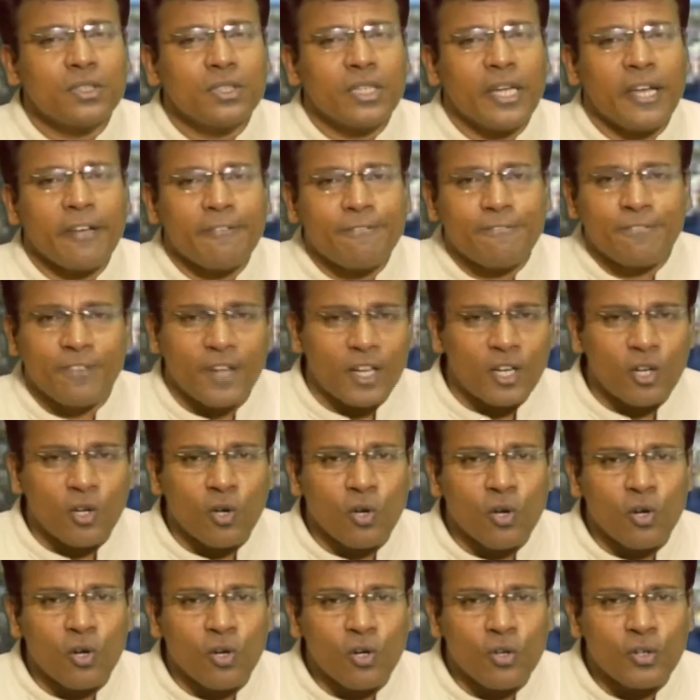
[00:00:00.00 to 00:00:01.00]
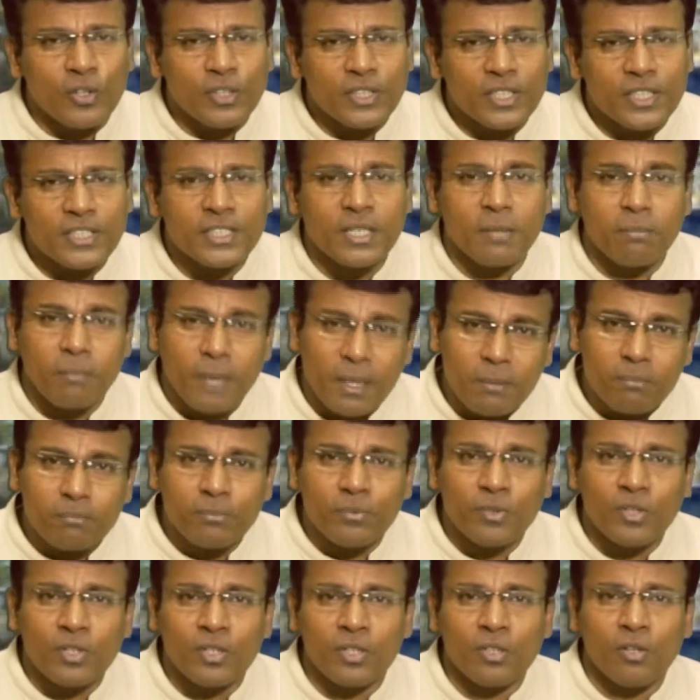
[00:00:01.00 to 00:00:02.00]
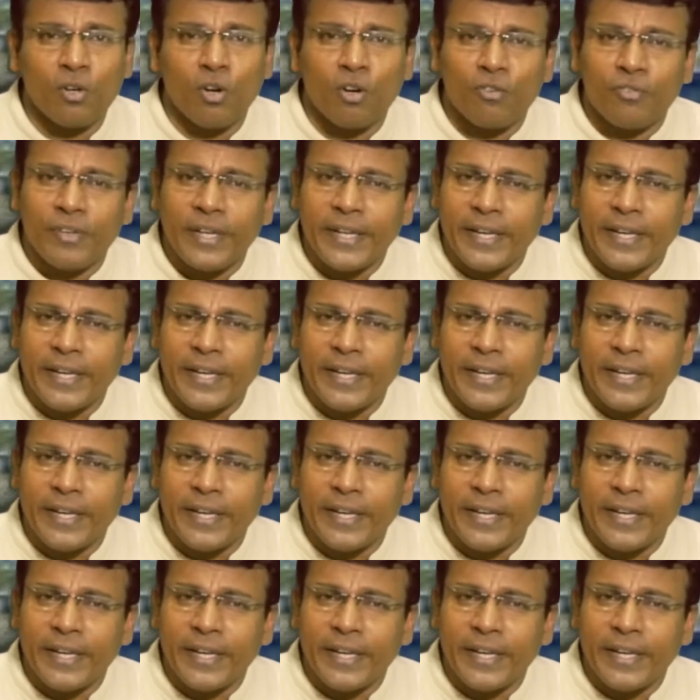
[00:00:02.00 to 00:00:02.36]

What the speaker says: A fellow is a member of